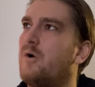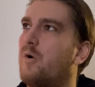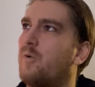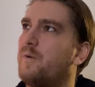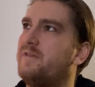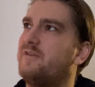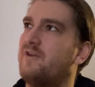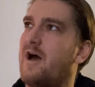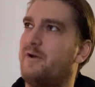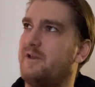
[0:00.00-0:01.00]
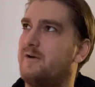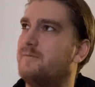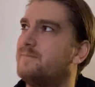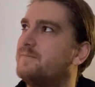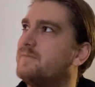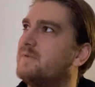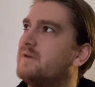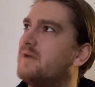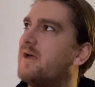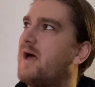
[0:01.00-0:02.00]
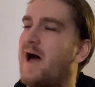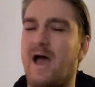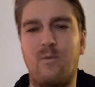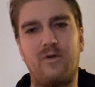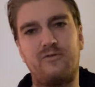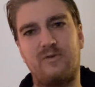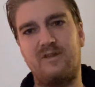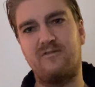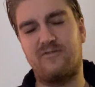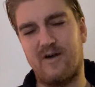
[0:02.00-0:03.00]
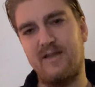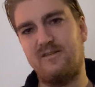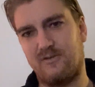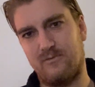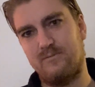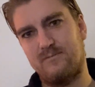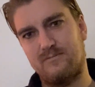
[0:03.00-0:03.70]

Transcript: or with this audio, I want to invite you